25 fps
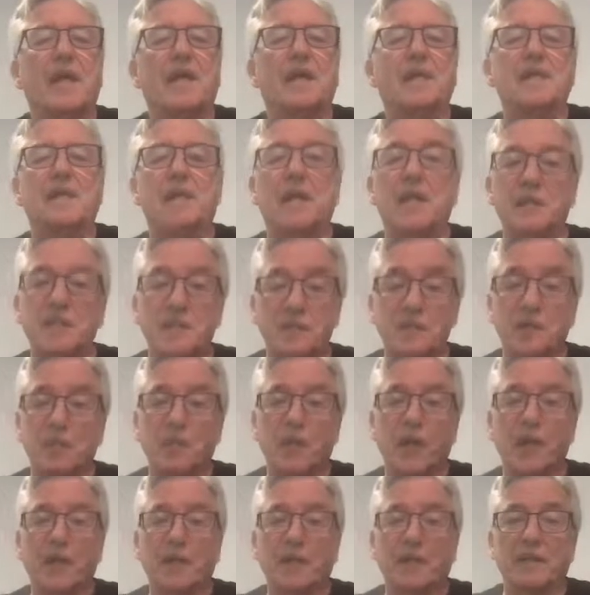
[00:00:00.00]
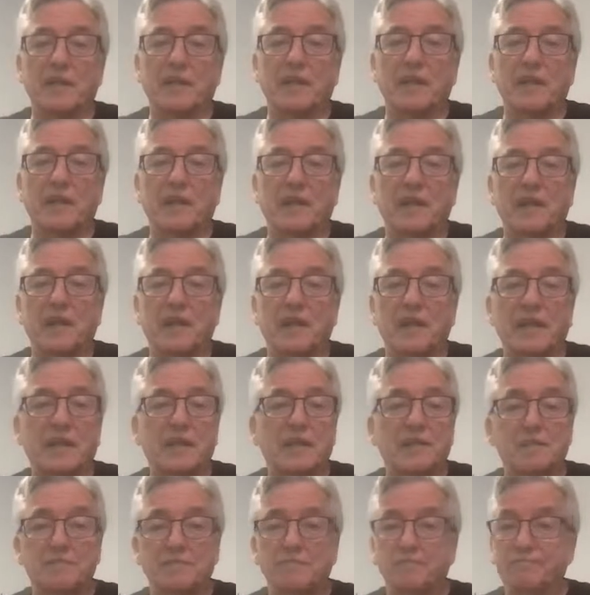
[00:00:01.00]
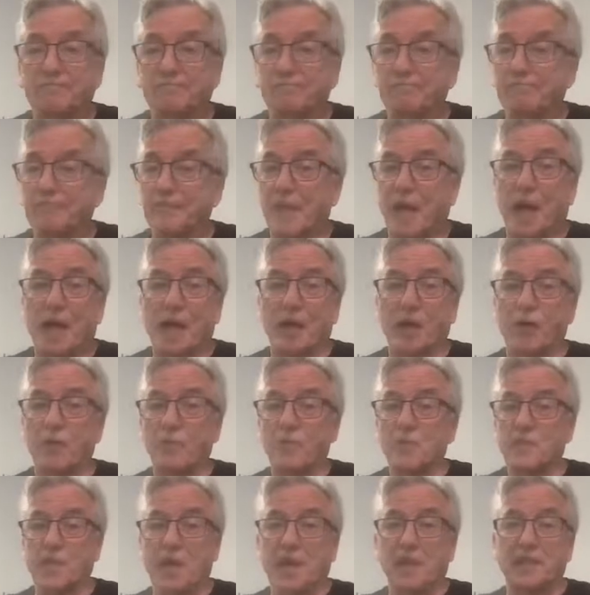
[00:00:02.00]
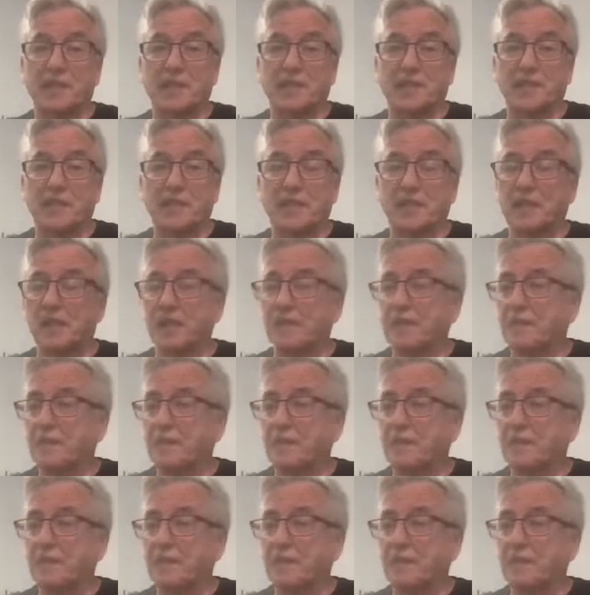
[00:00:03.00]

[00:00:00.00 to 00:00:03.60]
Yes, they were. I always had the